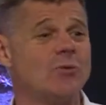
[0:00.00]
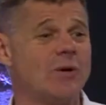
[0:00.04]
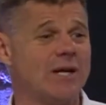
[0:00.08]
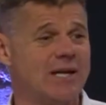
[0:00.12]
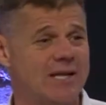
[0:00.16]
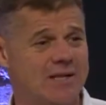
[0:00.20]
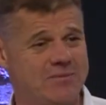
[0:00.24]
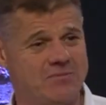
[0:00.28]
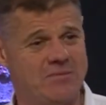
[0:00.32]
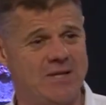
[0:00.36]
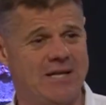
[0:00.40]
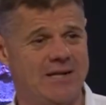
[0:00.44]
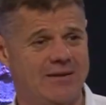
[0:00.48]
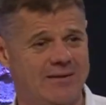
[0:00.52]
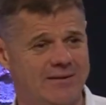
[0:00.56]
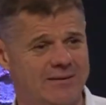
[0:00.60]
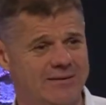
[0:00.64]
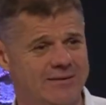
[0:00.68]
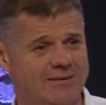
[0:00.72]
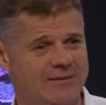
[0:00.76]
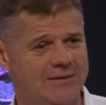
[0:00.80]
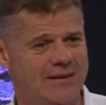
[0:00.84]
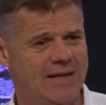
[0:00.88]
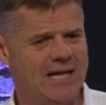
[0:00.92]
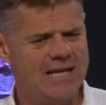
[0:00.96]
way in me,
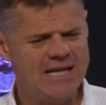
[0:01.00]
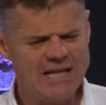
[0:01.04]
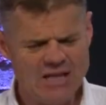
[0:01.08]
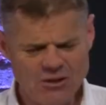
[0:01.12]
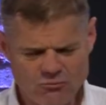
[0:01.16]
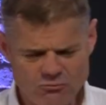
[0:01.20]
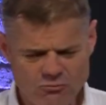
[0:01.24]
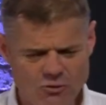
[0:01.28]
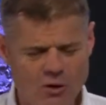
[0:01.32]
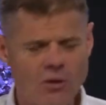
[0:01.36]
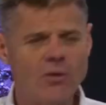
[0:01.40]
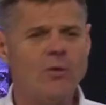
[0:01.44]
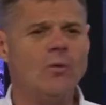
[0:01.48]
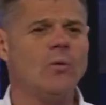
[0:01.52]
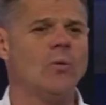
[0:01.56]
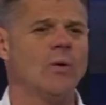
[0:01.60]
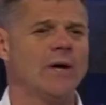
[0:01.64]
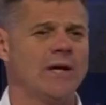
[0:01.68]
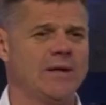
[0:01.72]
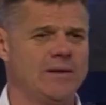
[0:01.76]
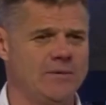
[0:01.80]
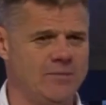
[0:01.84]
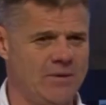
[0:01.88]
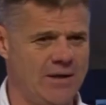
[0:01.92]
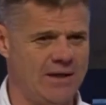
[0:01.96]
any wrong
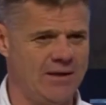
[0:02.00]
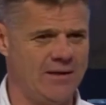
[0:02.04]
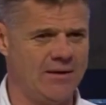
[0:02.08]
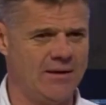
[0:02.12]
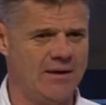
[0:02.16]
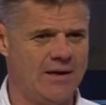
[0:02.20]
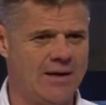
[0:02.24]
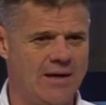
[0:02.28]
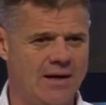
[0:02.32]
way in me,